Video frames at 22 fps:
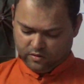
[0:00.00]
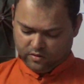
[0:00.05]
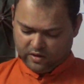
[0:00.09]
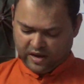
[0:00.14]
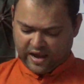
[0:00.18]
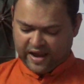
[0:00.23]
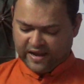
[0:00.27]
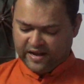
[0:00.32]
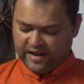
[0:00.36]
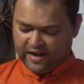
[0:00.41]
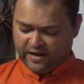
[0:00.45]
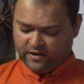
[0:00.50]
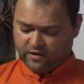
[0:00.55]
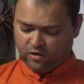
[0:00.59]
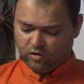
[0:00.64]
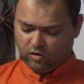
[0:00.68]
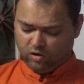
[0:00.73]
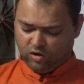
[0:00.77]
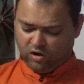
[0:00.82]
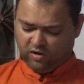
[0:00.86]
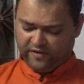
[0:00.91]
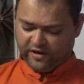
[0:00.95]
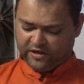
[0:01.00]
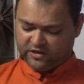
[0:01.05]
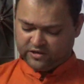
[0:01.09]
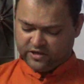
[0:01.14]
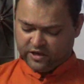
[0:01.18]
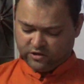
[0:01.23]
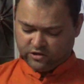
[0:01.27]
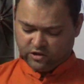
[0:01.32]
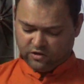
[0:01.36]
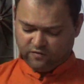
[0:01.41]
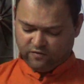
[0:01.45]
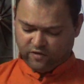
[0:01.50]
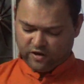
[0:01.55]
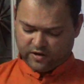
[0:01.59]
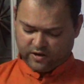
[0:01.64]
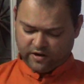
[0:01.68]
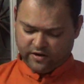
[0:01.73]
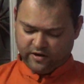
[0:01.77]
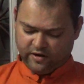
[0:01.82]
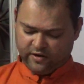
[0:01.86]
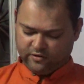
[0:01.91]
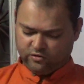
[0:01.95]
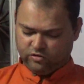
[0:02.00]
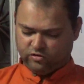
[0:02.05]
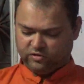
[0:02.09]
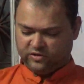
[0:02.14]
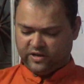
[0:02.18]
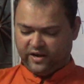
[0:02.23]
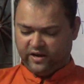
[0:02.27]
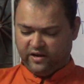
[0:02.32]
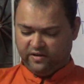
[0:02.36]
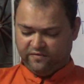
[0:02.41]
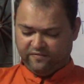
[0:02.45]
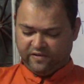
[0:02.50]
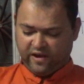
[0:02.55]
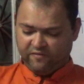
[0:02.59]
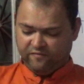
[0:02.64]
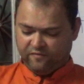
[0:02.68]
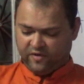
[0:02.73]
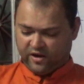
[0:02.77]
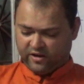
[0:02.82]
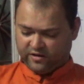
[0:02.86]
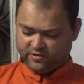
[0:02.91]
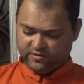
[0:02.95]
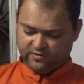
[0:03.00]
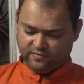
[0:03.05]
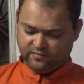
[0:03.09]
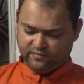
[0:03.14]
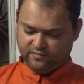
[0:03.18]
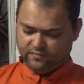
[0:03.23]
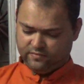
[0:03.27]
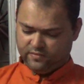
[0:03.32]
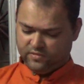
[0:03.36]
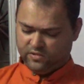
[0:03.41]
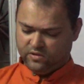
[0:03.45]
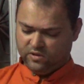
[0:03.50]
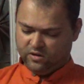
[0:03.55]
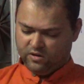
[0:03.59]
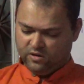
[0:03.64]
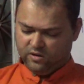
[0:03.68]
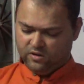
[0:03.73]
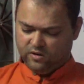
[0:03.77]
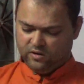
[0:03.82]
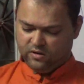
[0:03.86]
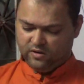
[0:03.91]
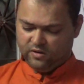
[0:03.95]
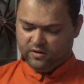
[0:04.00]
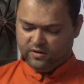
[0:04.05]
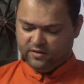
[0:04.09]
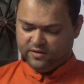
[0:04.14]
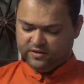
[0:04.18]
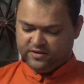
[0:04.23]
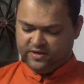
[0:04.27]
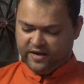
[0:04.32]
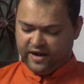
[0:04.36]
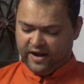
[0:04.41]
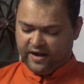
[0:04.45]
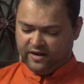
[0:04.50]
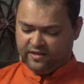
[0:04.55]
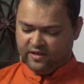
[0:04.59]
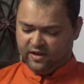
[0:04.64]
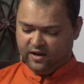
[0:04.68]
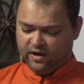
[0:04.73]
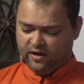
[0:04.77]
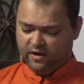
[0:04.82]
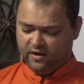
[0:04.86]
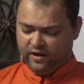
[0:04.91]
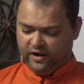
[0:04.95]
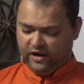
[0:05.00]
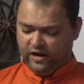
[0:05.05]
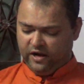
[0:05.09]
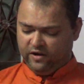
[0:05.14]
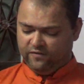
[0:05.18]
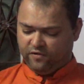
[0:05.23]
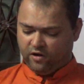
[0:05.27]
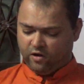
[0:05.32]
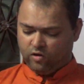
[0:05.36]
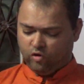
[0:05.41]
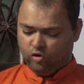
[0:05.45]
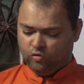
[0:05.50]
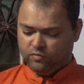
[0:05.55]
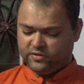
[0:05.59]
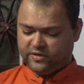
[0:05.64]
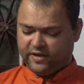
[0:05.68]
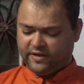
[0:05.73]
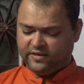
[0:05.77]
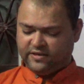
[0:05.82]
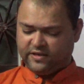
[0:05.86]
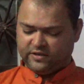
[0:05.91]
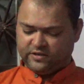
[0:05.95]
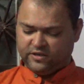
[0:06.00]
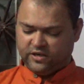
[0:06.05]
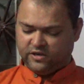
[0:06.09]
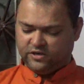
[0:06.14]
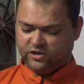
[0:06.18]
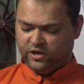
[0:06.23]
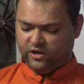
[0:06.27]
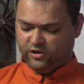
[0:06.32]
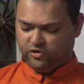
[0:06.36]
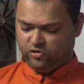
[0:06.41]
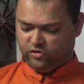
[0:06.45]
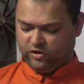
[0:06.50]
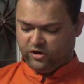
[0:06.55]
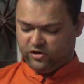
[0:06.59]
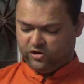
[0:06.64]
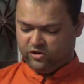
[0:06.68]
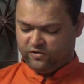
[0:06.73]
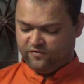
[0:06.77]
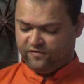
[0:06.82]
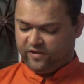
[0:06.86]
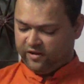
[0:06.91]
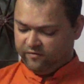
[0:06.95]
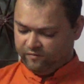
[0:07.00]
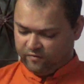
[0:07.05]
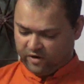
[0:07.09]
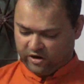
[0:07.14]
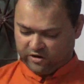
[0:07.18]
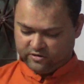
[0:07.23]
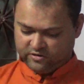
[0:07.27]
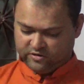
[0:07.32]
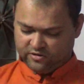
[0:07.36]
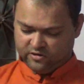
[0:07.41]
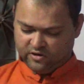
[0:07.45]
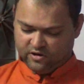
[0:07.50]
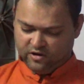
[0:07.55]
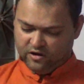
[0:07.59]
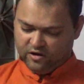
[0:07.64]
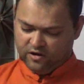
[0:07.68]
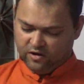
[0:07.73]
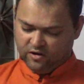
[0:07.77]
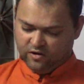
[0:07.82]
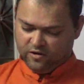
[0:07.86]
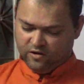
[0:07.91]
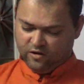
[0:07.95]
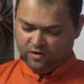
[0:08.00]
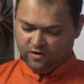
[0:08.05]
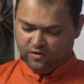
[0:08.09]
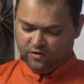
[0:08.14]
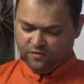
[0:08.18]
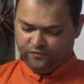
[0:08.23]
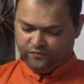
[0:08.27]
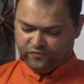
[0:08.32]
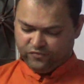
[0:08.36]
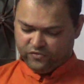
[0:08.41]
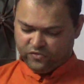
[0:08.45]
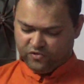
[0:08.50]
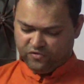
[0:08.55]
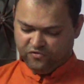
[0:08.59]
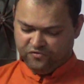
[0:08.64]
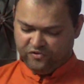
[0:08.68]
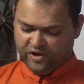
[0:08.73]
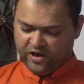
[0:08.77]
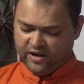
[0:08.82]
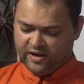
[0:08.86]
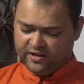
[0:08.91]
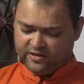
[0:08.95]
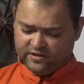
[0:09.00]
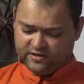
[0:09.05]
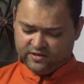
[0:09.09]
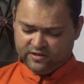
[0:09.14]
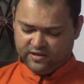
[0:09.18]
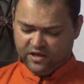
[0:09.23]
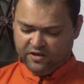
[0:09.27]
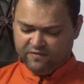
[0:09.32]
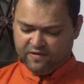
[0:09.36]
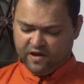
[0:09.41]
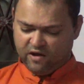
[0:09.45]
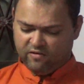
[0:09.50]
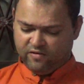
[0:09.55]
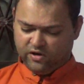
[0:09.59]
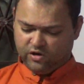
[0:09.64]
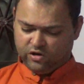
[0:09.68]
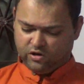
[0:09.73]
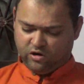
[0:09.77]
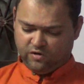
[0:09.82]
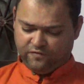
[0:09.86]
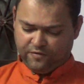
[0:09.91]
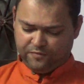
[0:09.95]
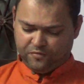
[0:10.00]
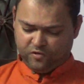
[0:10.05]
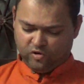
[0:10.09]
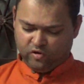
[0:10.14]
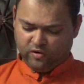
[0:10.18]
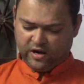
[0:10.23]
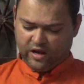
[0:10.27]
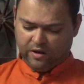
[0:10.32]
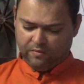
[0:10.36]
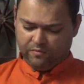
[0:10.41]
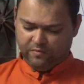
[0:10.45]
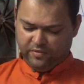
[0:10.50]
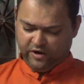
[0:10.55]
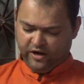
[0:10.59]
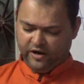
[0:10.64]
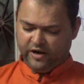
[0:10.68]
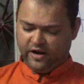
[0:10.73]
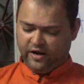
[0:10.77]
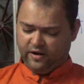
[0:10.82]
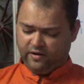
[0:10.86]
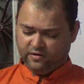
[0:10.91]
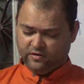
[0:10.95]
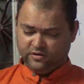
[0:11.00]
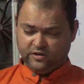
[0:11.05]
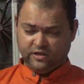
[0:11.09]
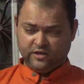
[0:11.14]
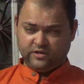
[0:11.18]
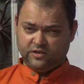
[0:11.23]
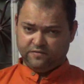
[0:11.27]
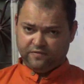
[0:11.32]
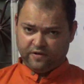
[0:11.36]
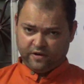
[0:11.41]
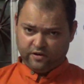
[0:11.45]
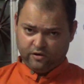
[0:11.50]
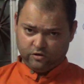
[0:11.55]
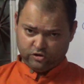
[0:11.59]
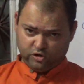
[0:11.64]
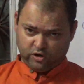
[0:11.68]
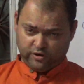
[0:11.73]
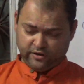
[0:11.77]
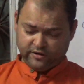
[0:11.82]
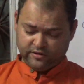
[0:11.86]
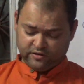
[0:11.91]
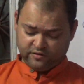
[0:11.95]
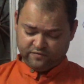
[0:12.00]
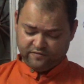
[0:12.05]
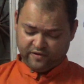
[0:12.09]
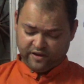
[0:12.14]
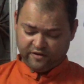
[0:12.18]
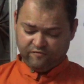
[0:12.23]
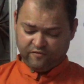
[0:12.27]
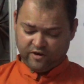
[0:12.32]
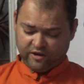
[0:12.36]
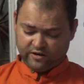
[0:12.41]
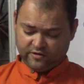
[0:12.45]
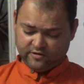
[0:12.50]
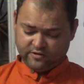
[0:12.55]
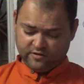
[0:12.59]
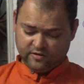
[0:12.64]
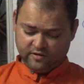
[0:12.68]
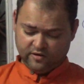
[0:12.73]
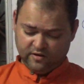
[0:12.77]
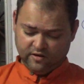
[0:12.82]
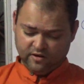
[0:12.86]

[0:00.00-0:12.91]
Highlight the role of extension worker in a society. 5 marks. State the need for home science extension education. 5 marks. When is evaluation of a program needed? Justify your choice. 5 marks.